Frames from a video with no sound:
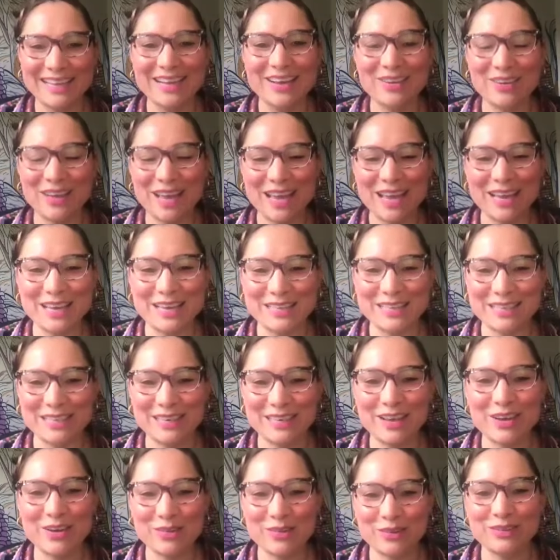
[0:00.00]
Okay, good to
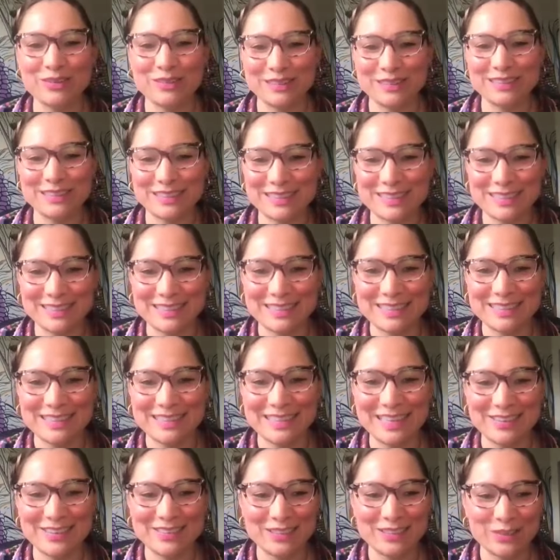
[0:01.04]
know.
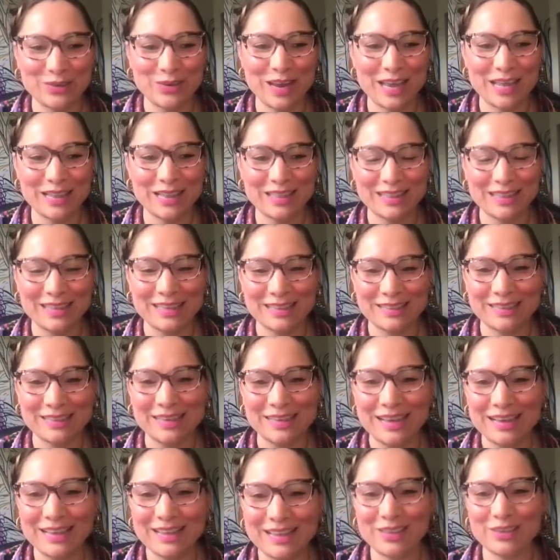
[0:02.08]
Um, yes.
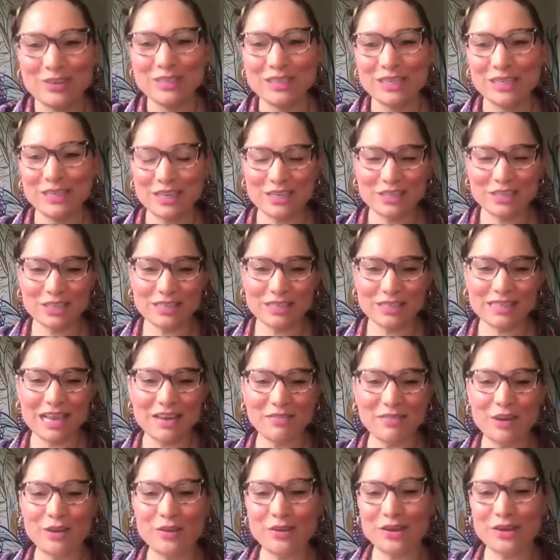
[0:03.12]
They're delicious.
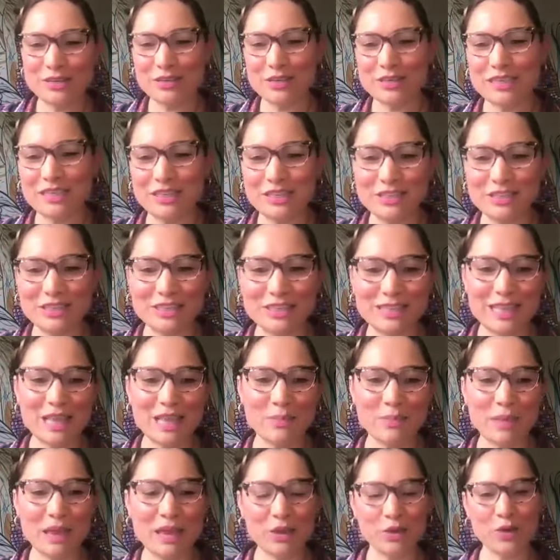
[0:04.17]
Alfajores are delicious and
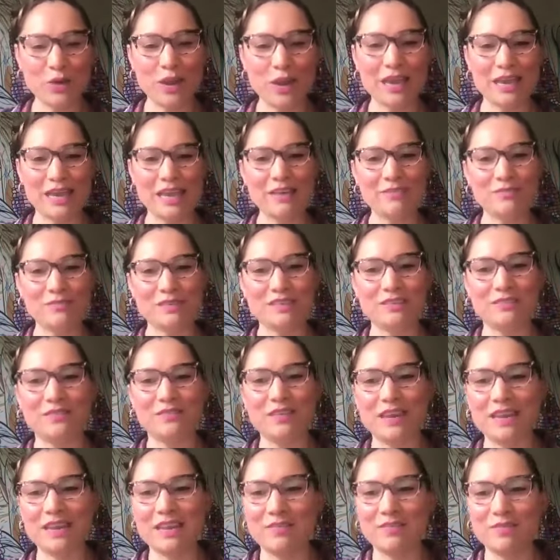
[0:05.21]
they make great gifts if
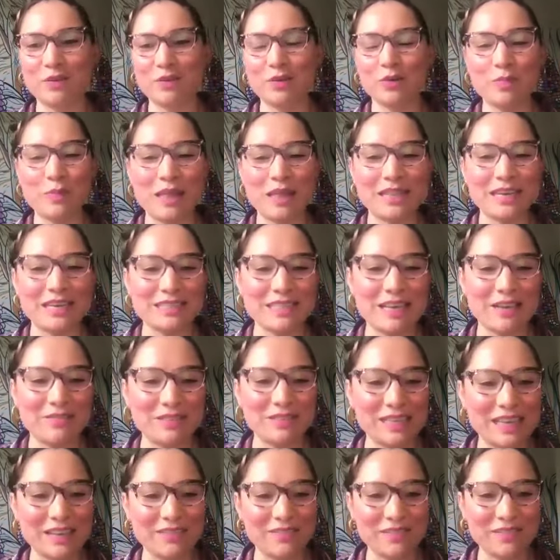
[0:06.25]
any of you comadres have
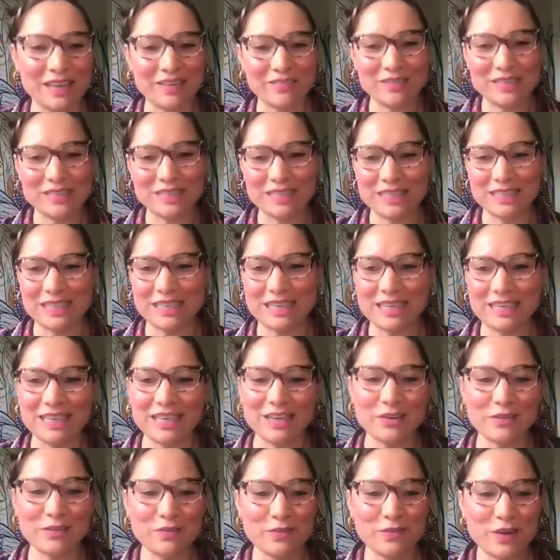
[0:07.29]
to give gifts to
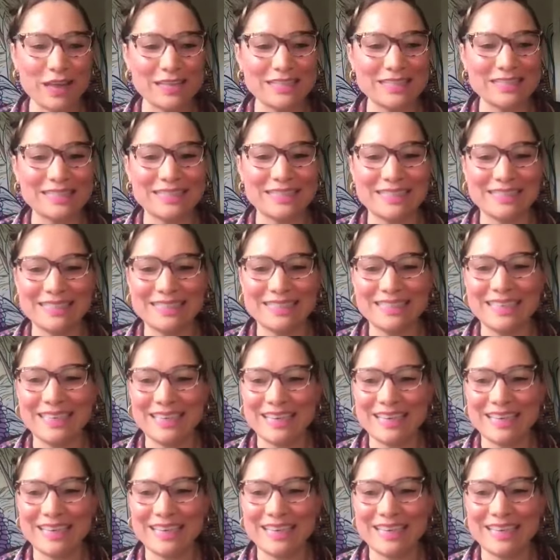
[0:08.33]
your friends.